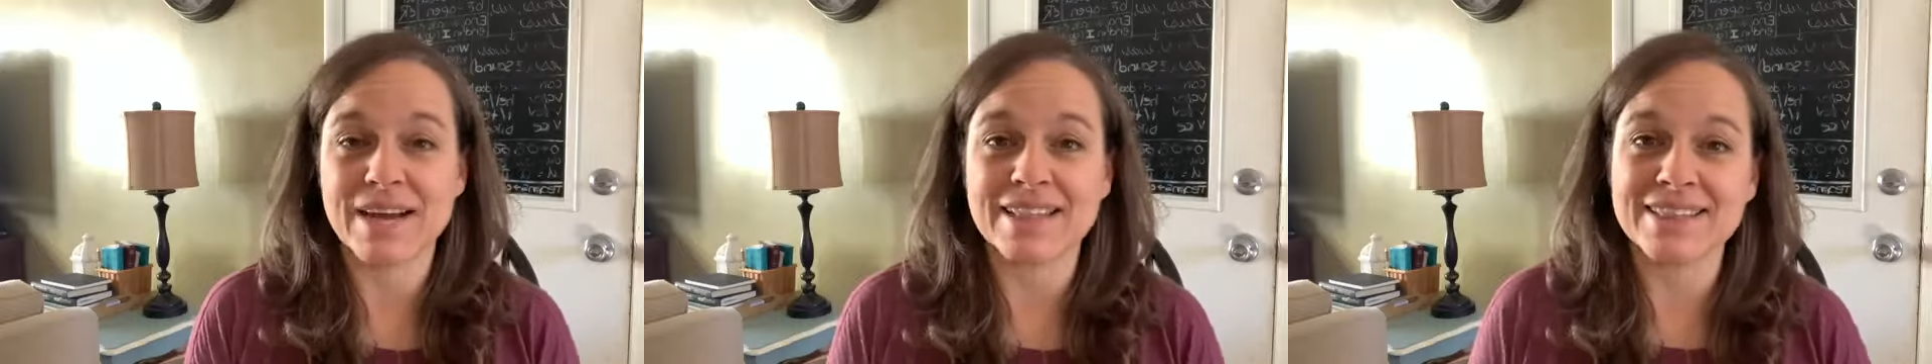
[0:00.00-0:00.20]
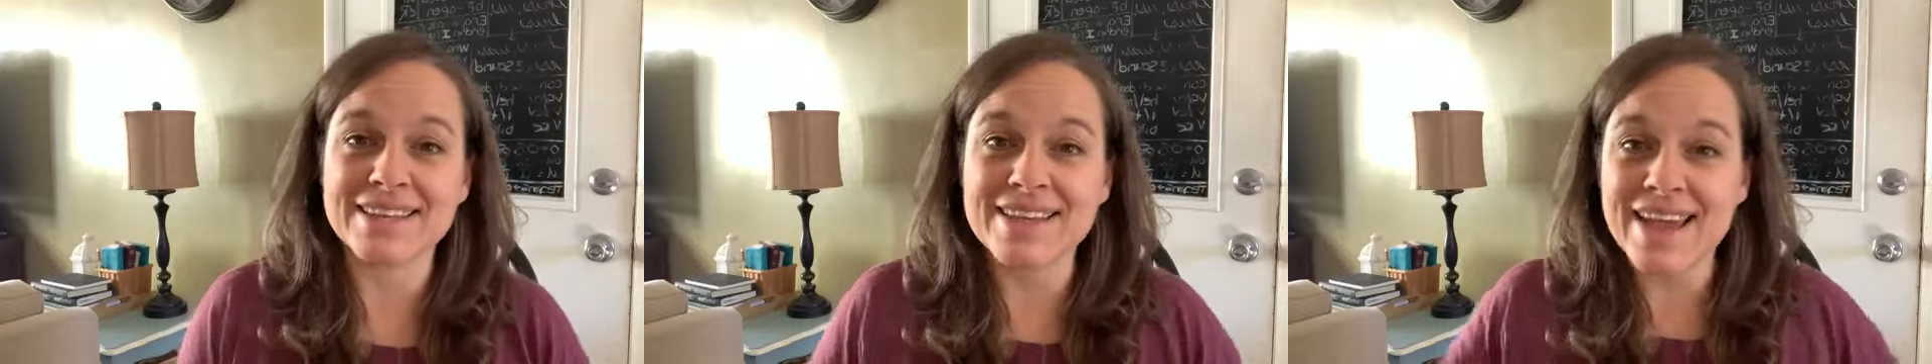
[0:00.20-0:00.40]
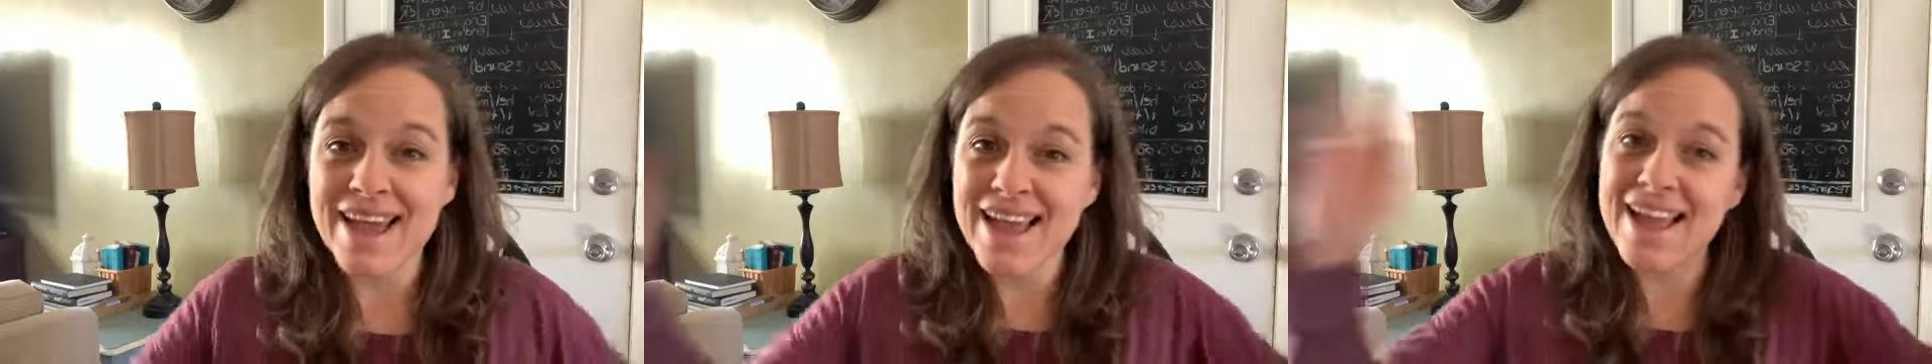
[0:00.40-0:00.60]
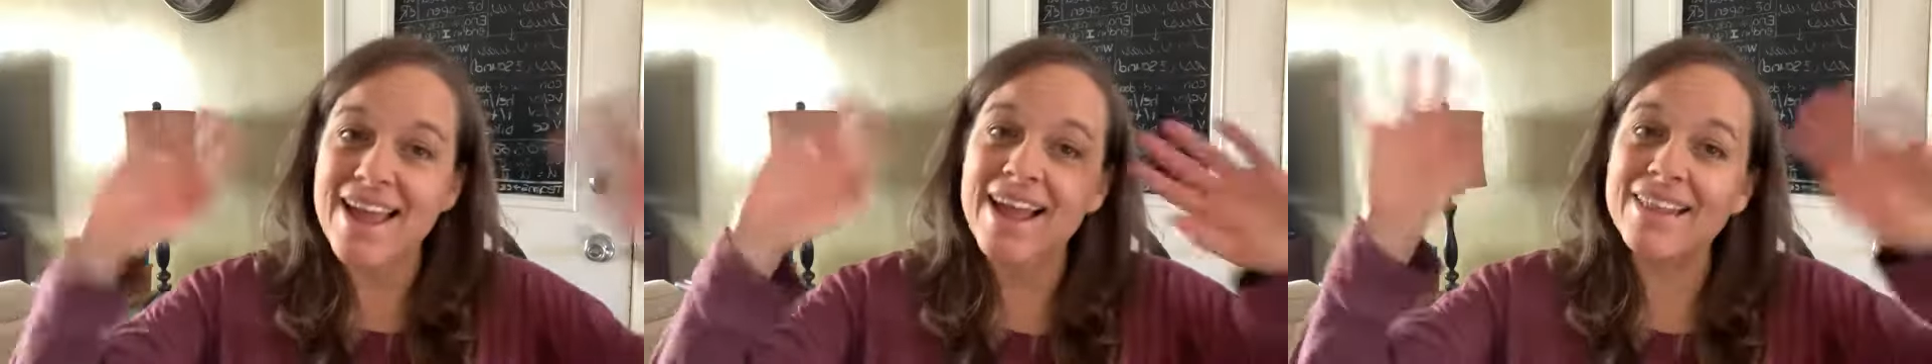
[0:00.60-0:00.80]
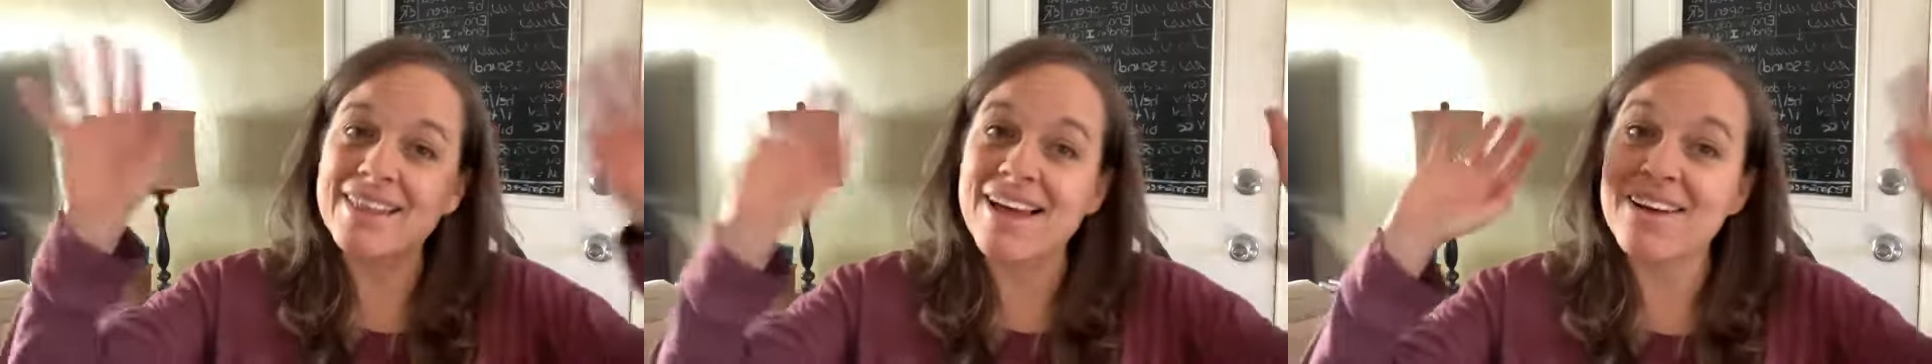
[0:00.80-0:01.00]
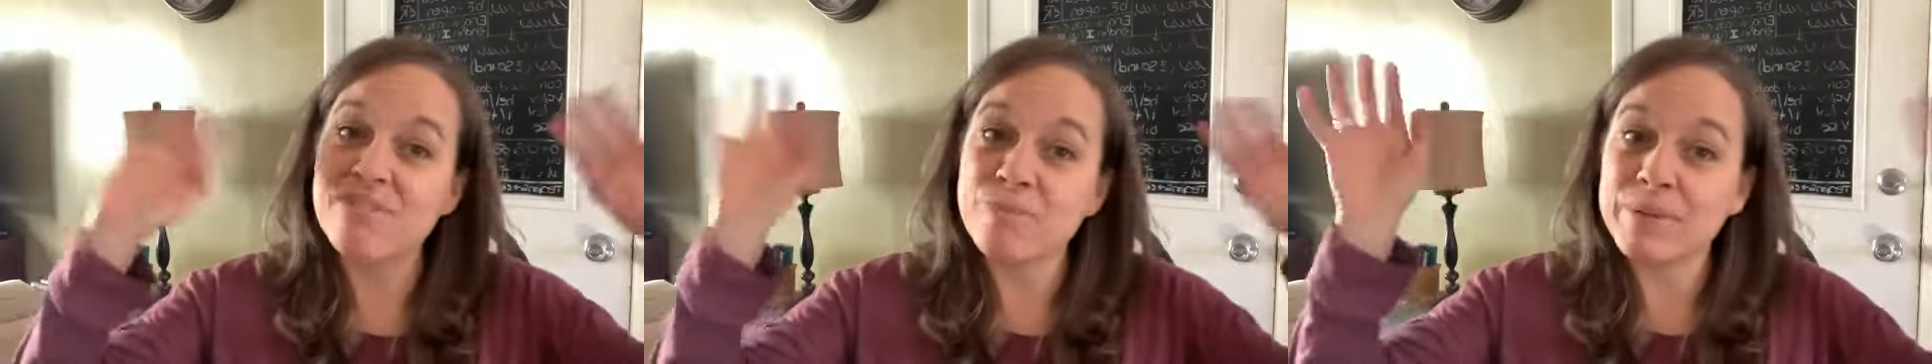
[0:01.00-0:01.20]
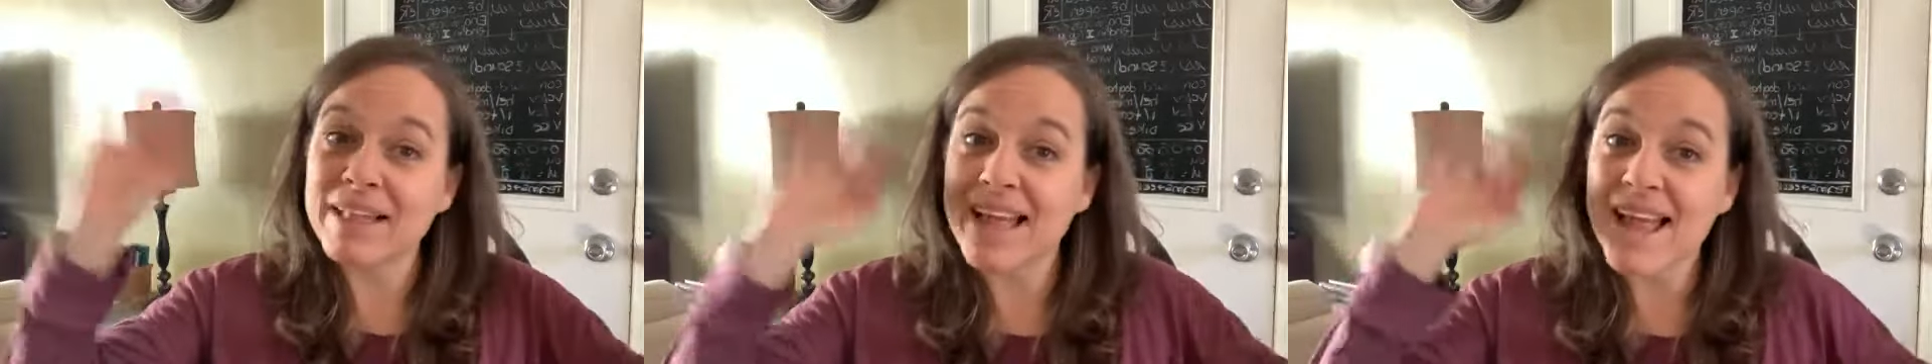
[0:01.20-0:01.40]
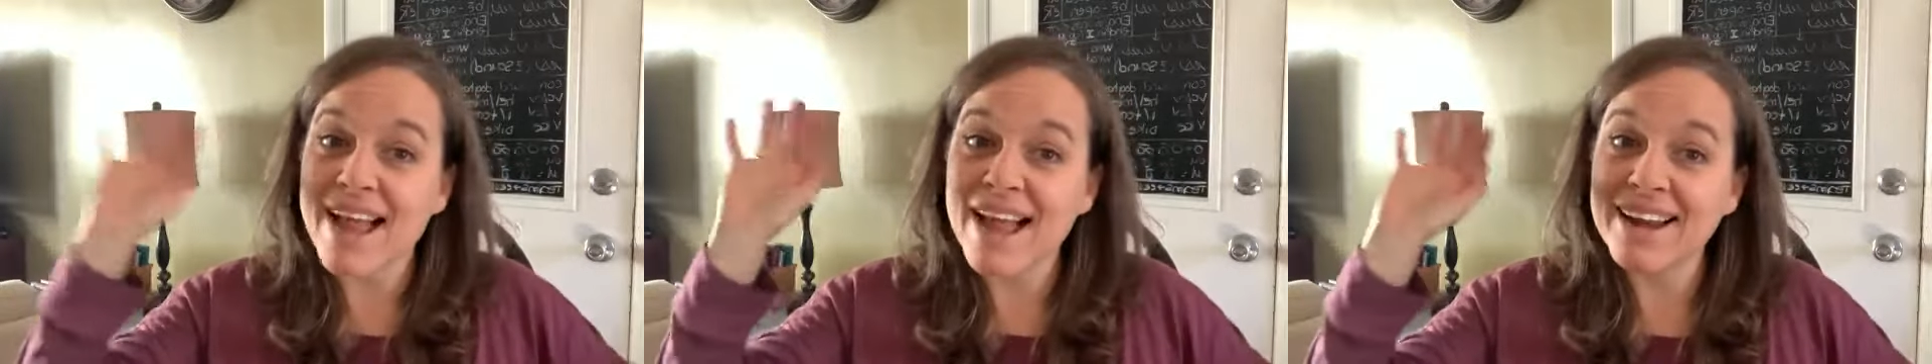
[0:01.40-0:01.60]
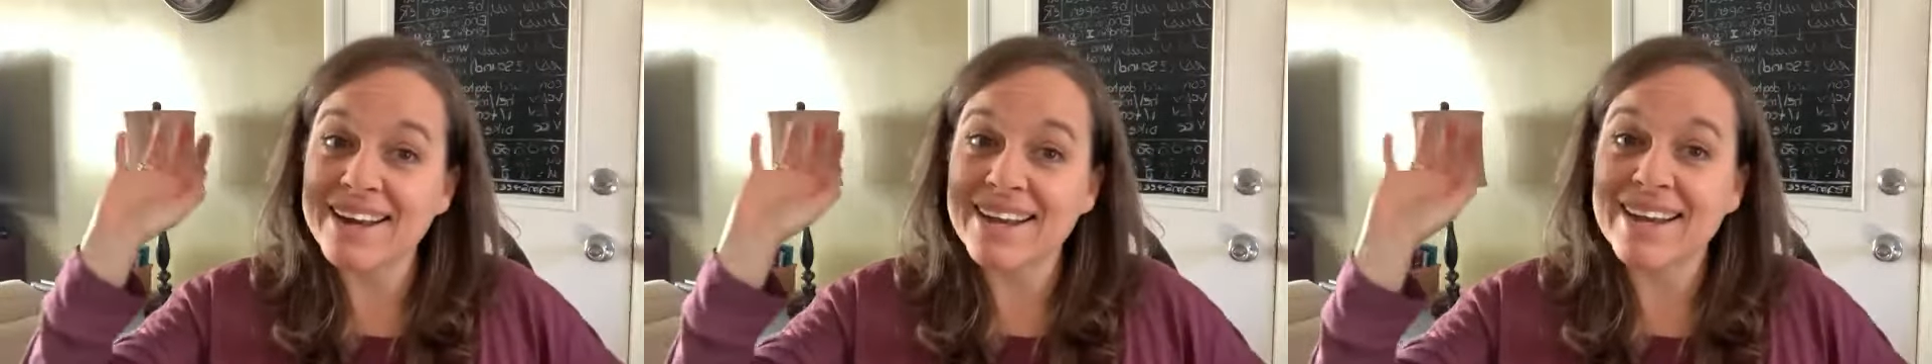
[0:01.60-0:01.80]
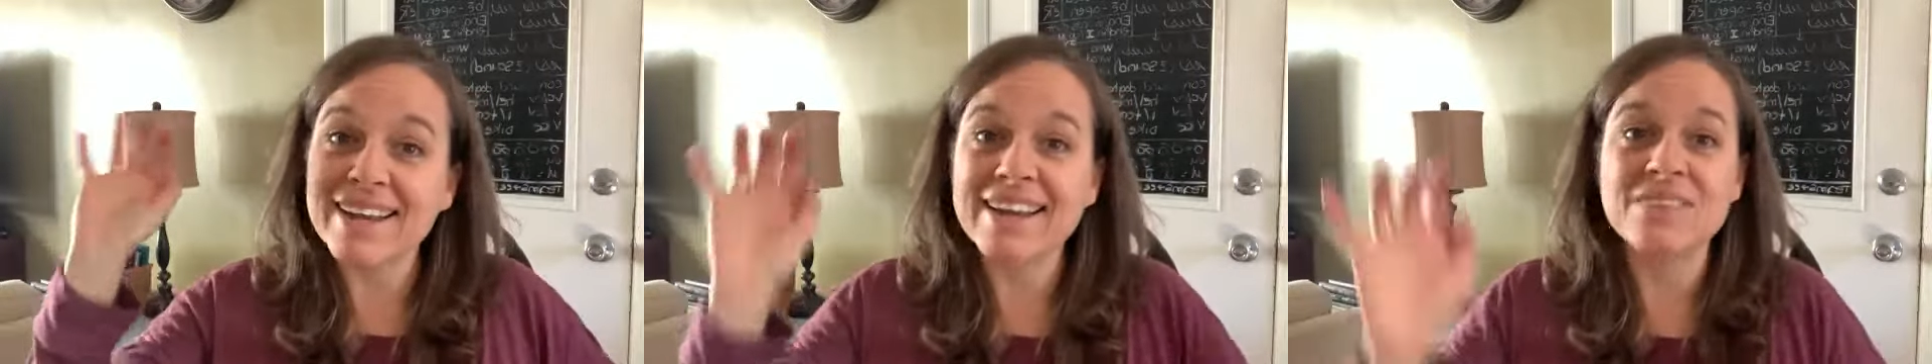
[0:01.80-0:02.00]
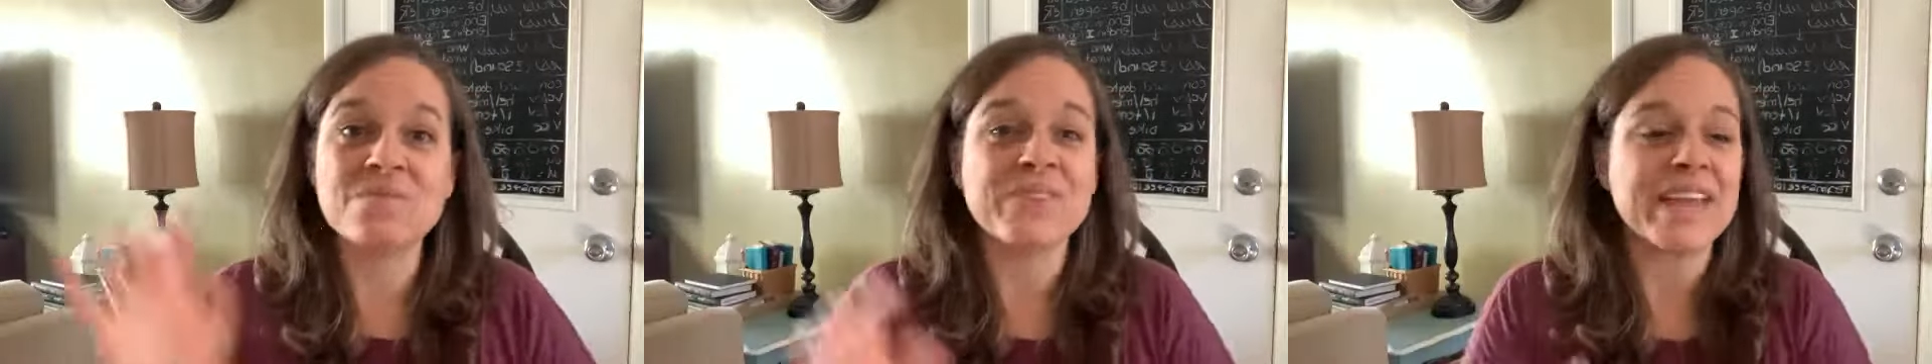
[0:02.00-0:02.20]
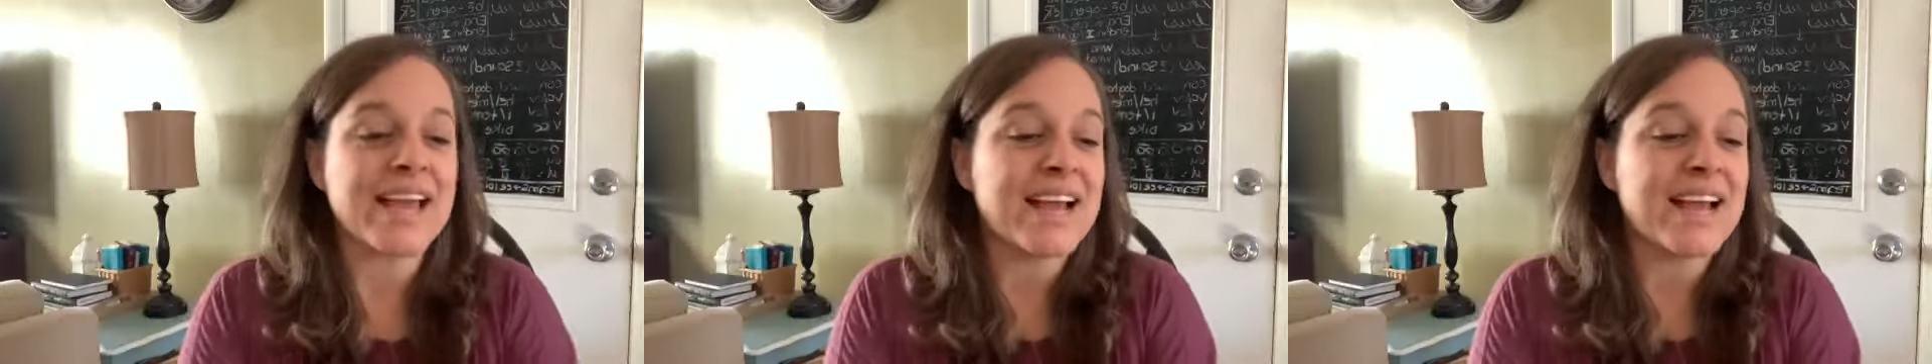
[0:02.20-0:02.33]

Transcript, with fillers: month. Yay, I love planning.